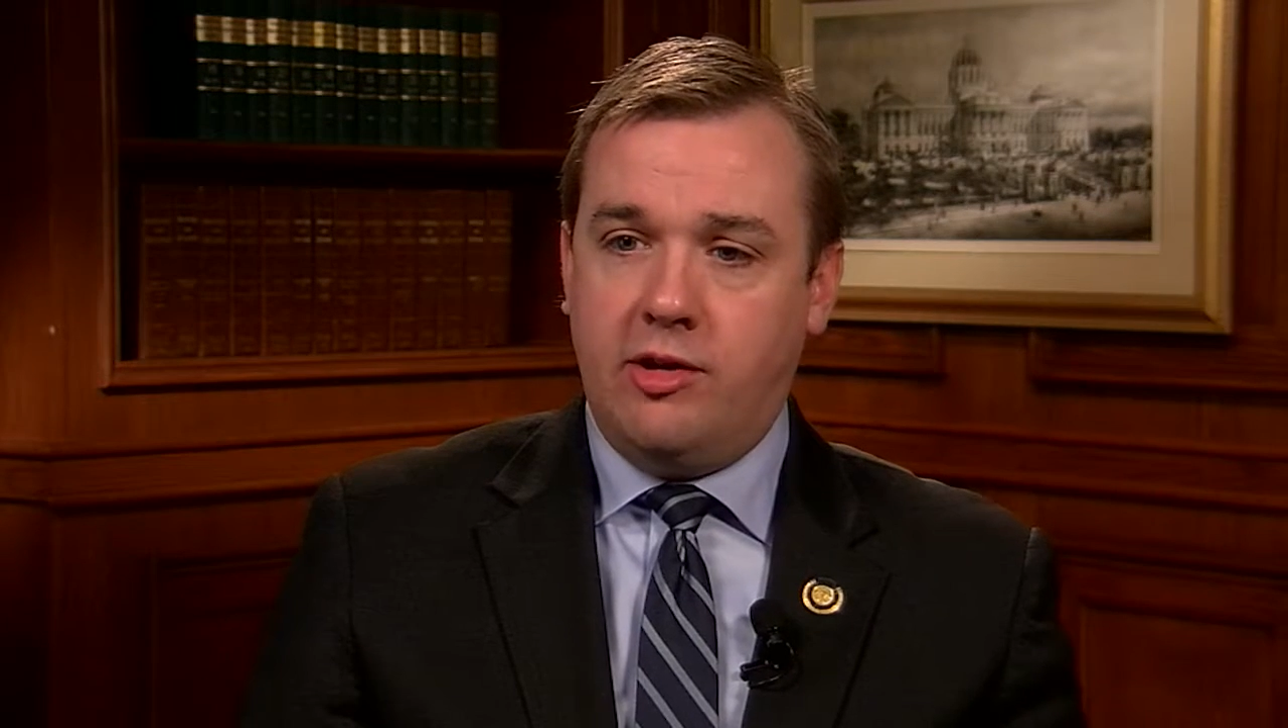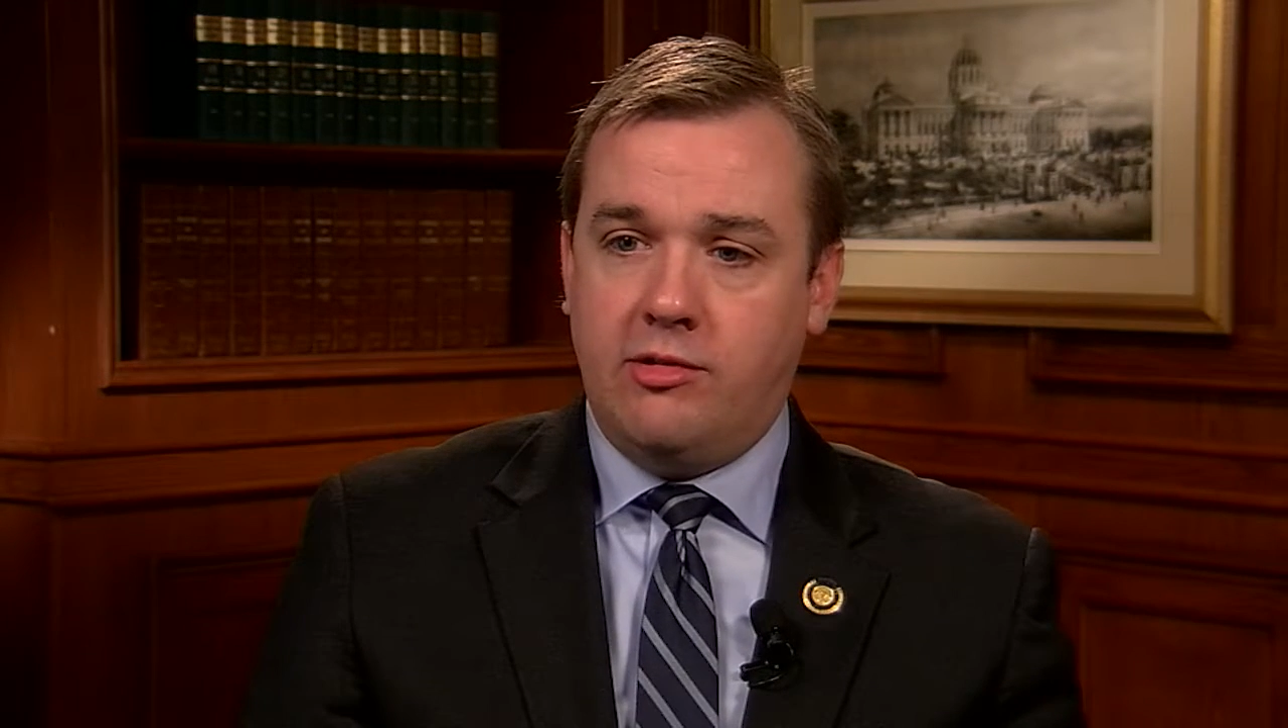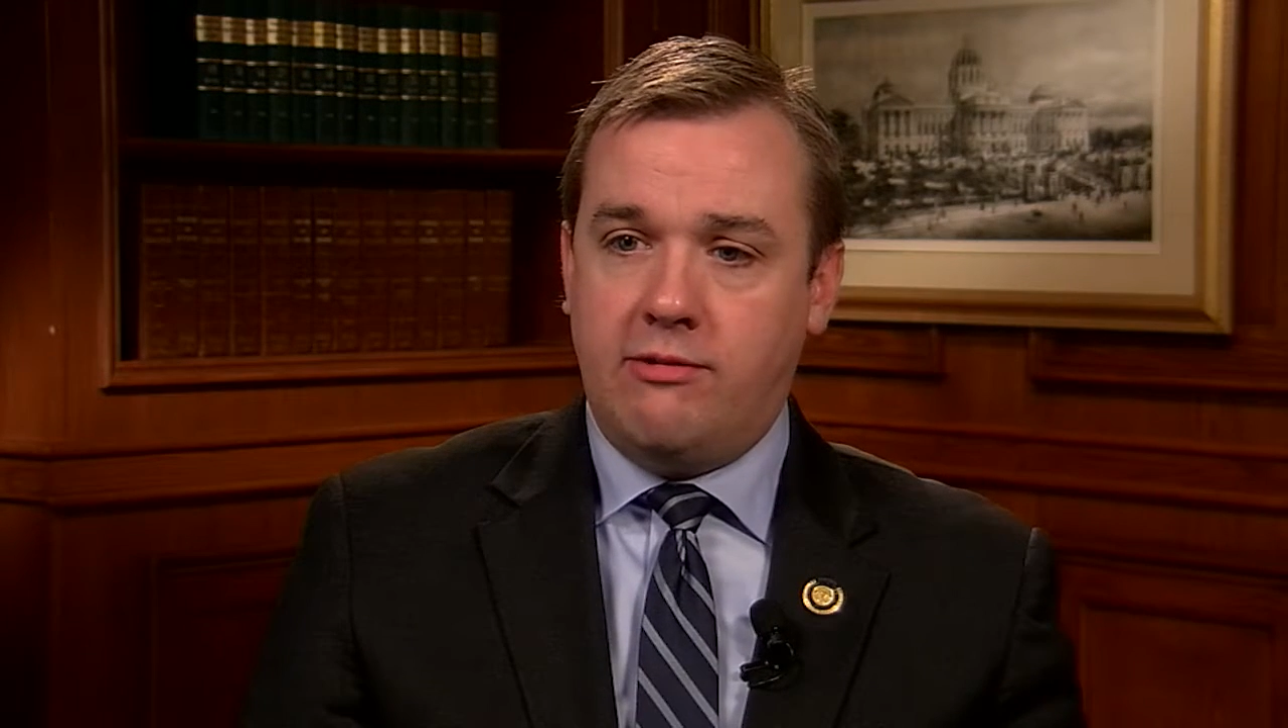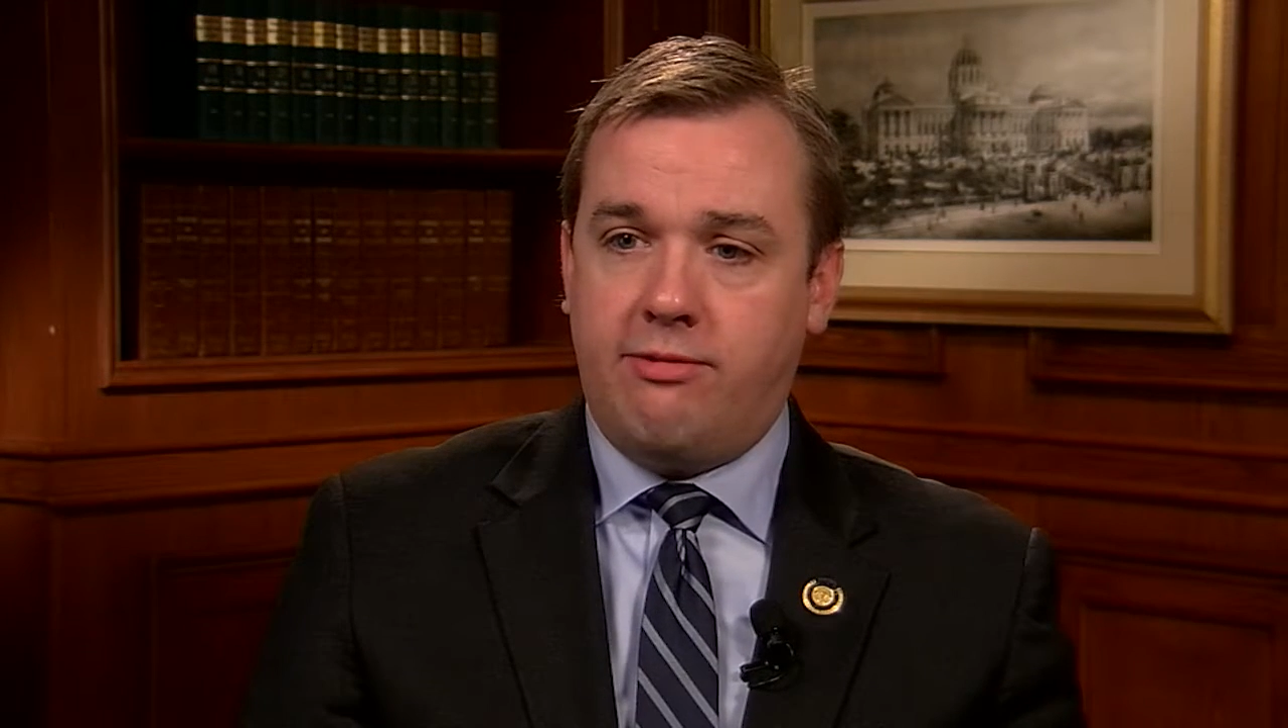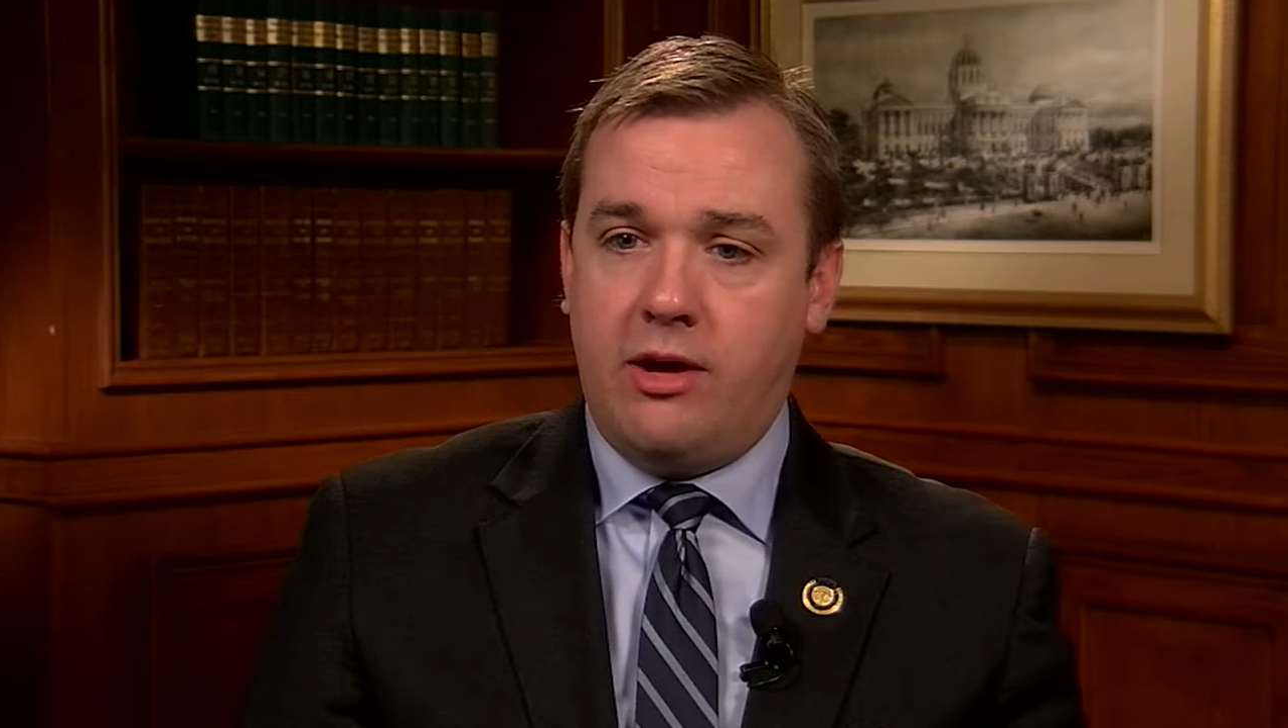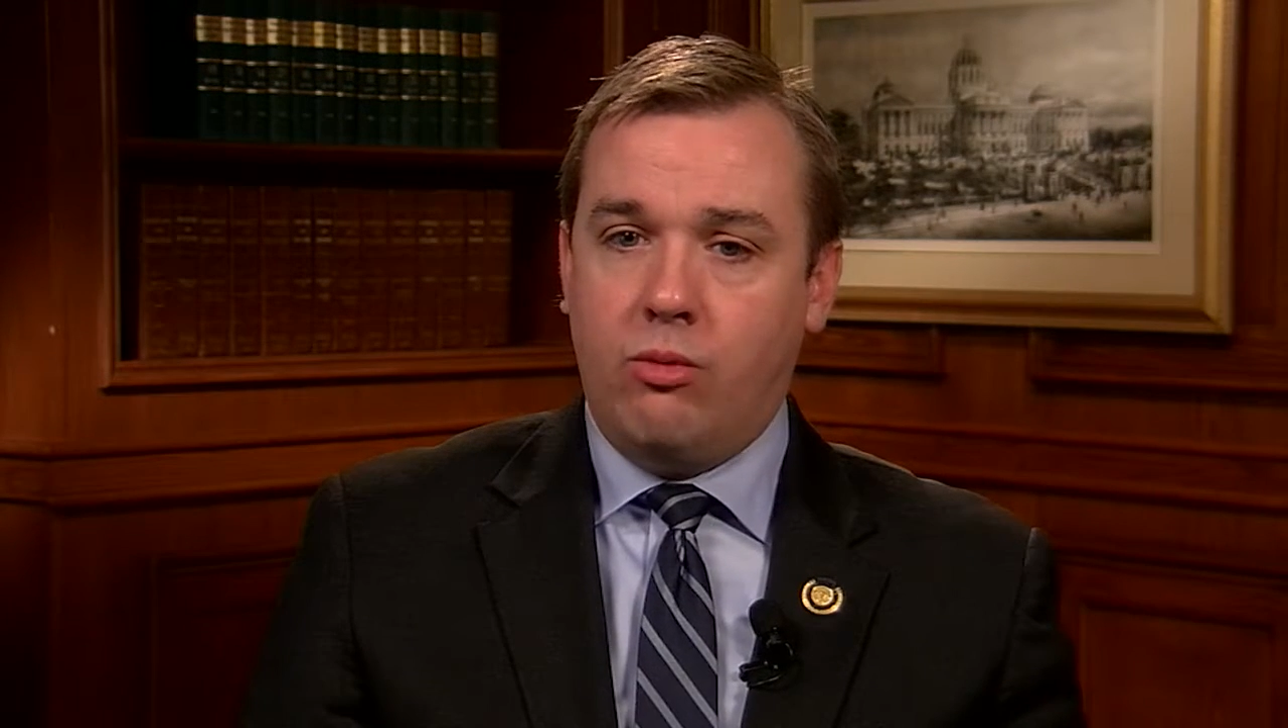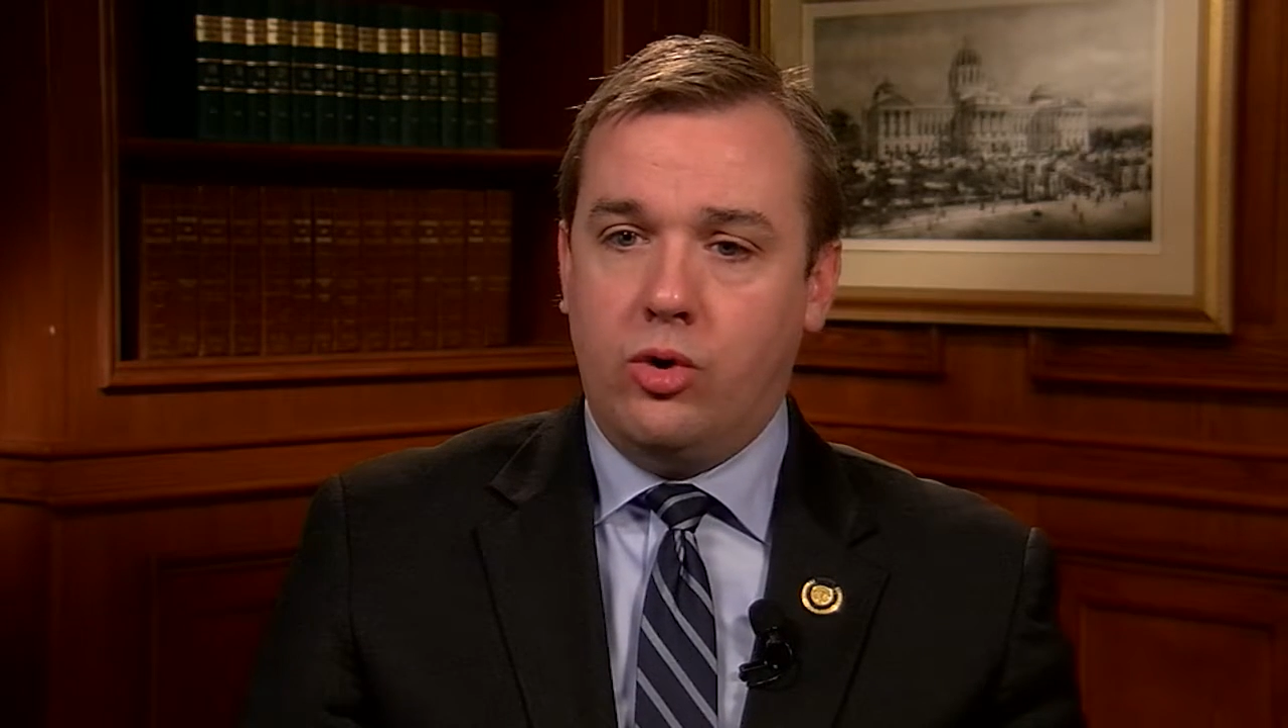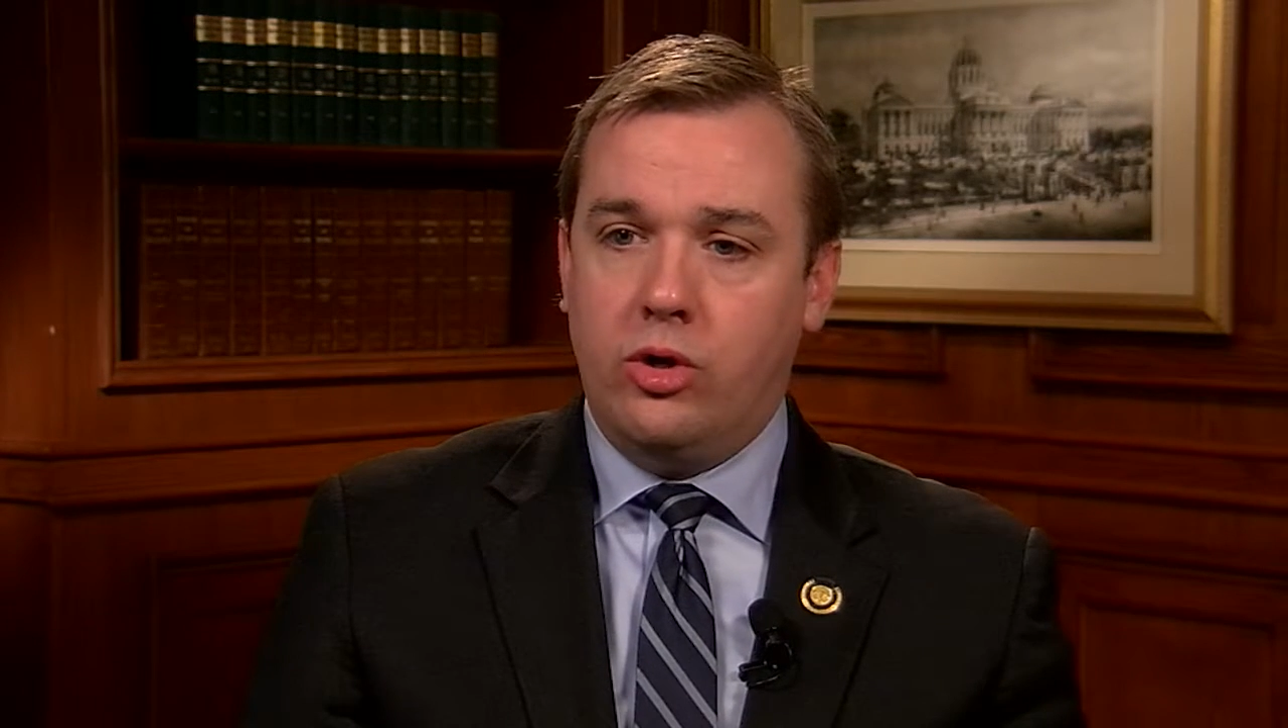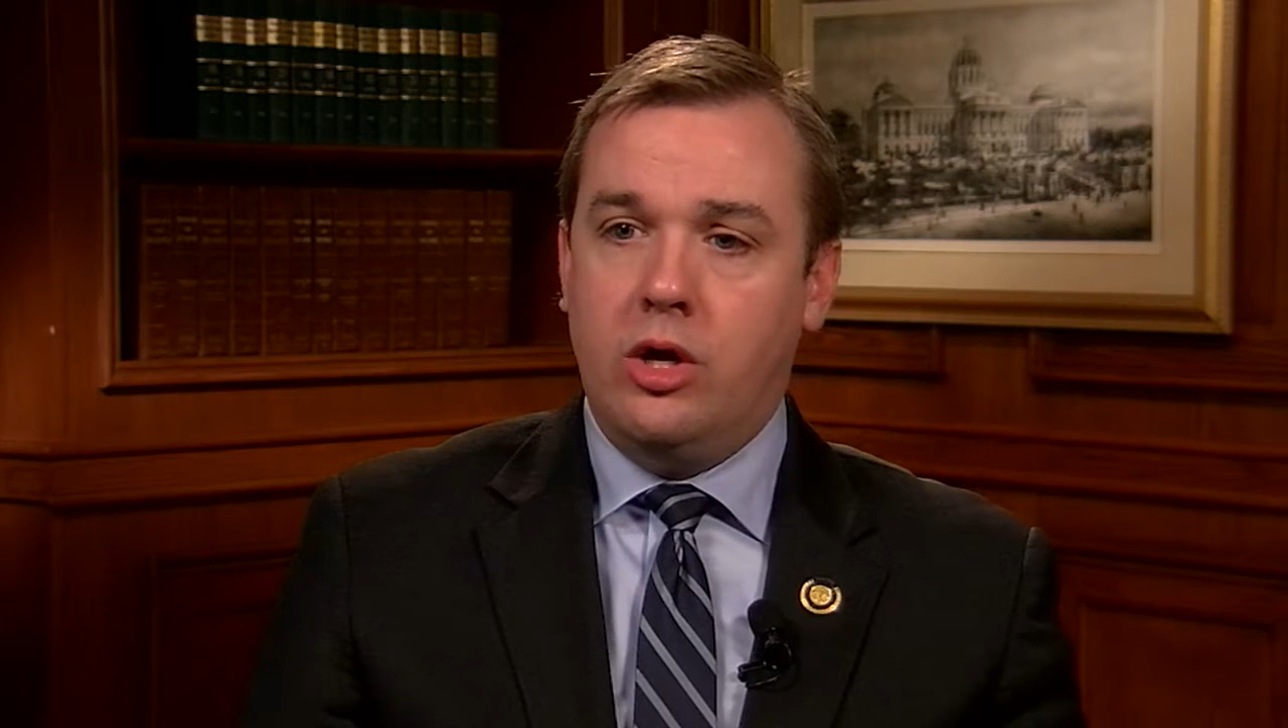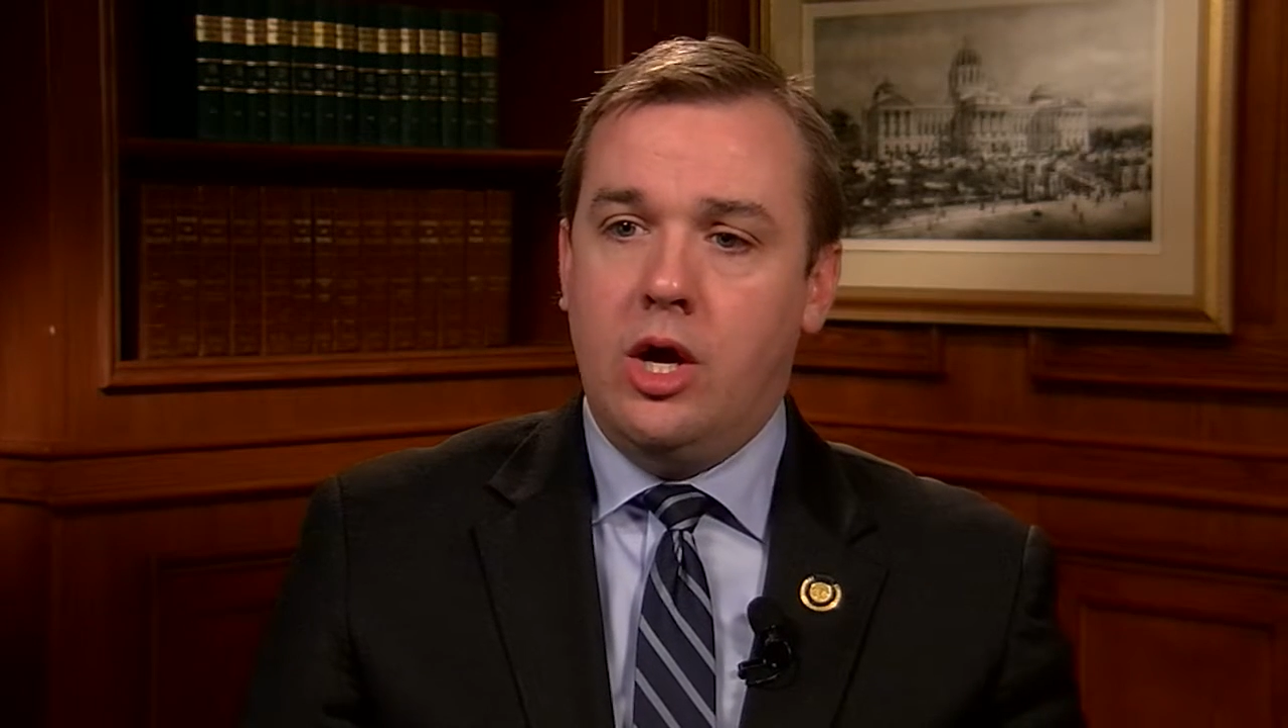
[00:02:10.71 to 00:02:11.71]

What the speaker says: is if they would